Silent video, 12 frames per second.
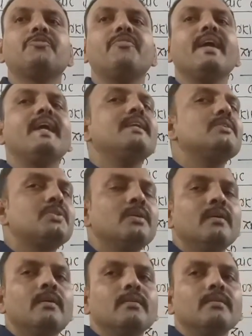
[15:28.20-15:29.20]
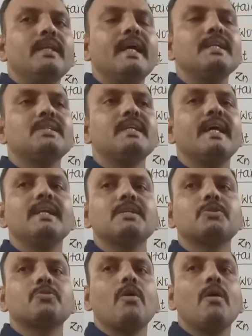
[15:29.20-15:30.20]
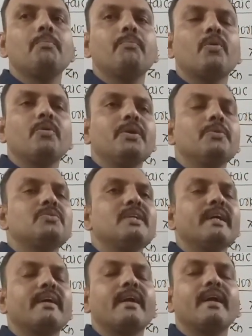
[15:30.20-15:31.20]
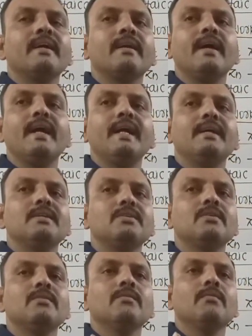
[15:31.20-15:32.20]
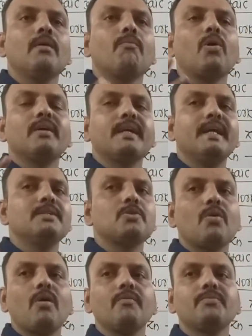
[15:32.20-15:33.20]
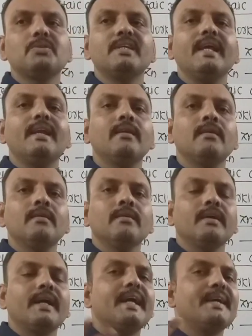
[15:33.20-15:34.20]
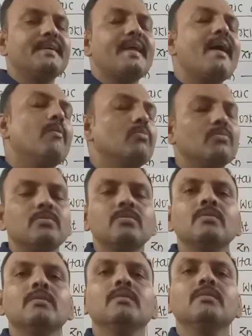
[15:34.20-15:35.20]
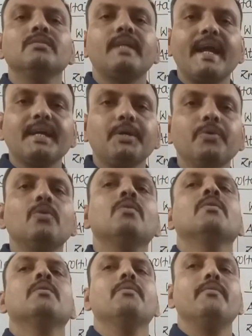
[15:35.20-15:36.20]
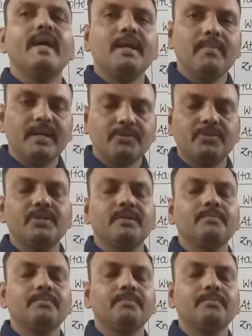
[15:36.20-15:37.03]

fails, then cell stop producing current and voltage of cell get down. Thank you very much.